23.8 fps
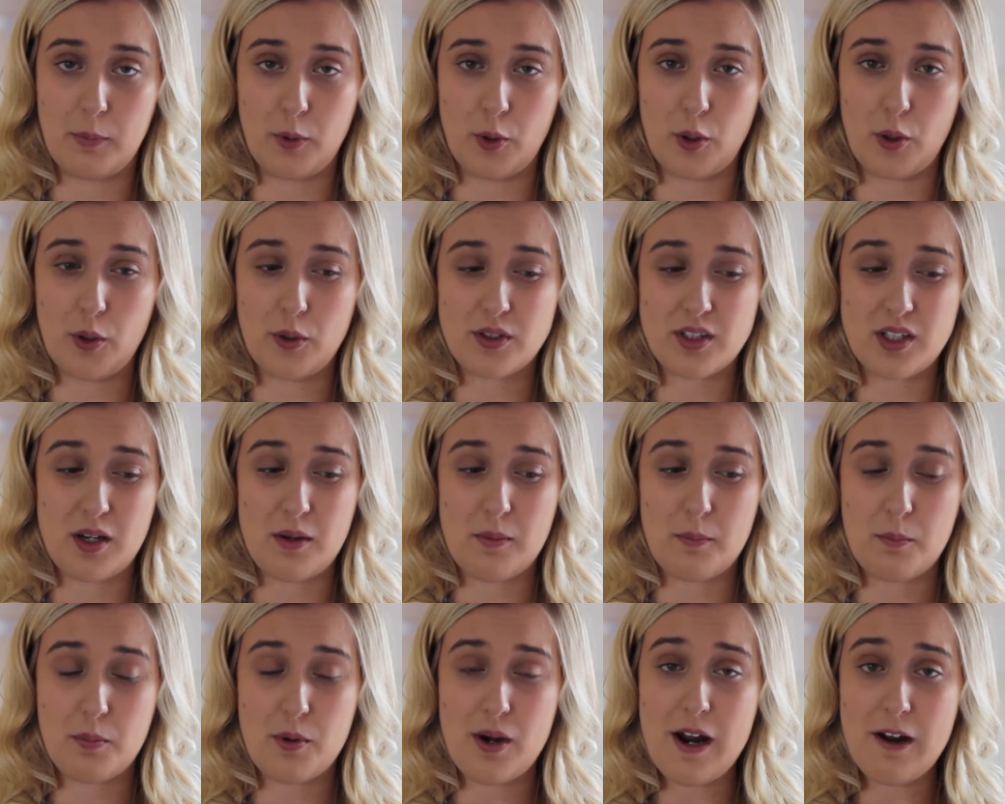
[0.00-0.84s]
but
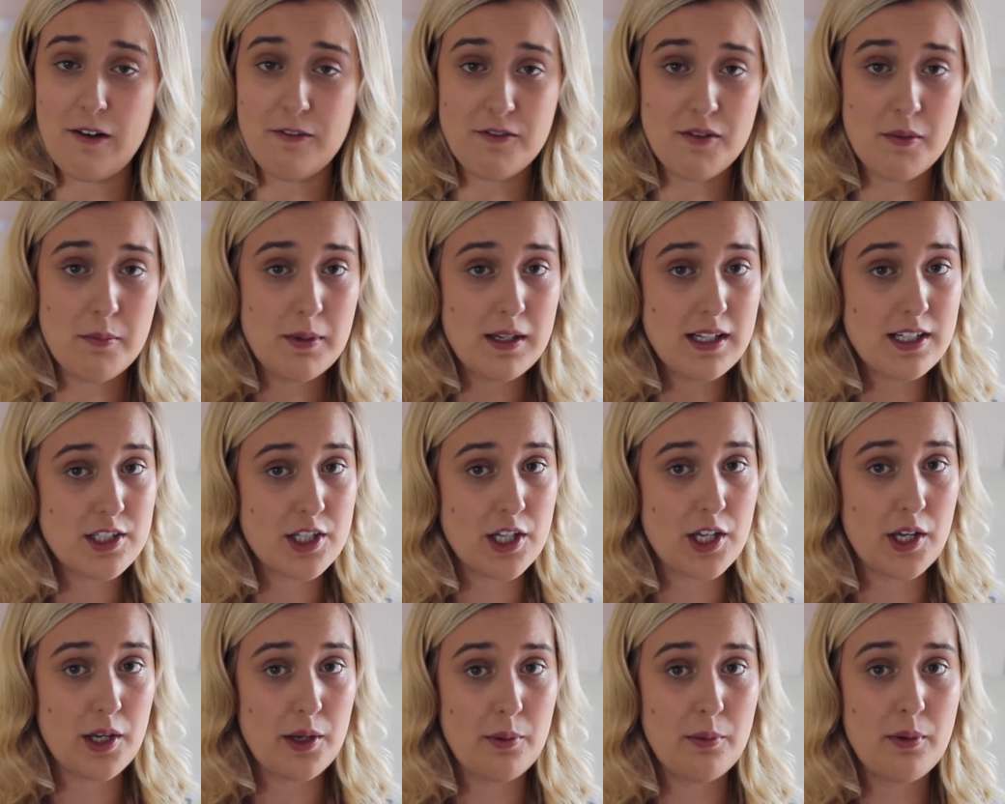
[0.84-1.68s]
preferably
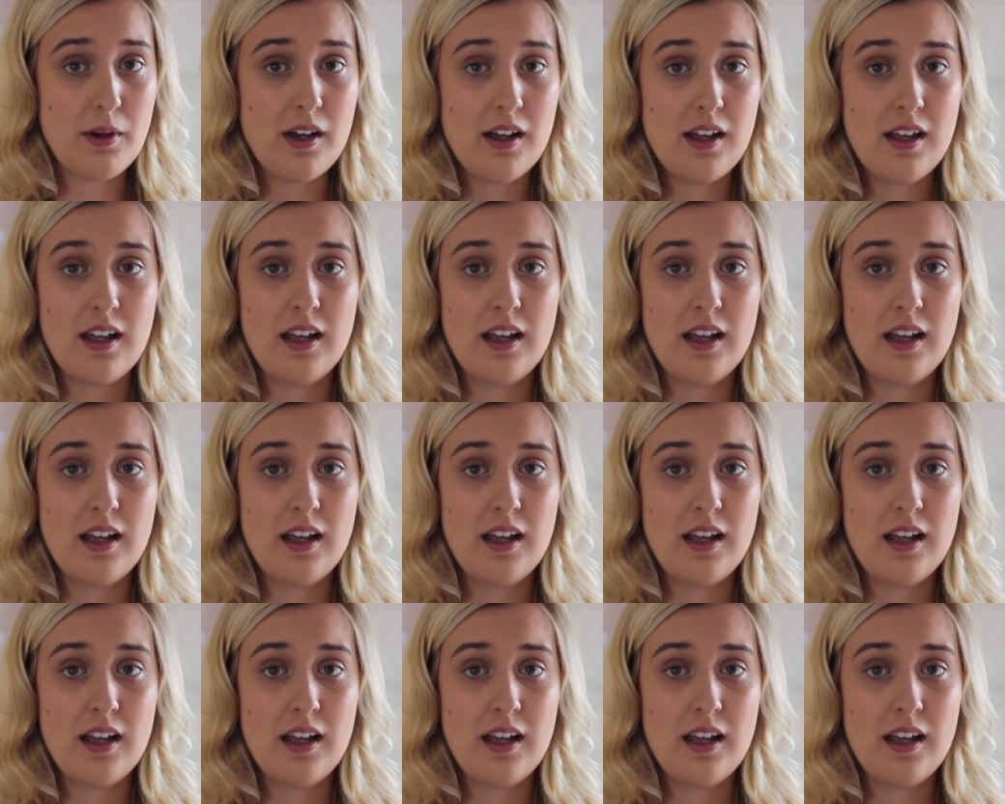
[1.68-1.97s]
two.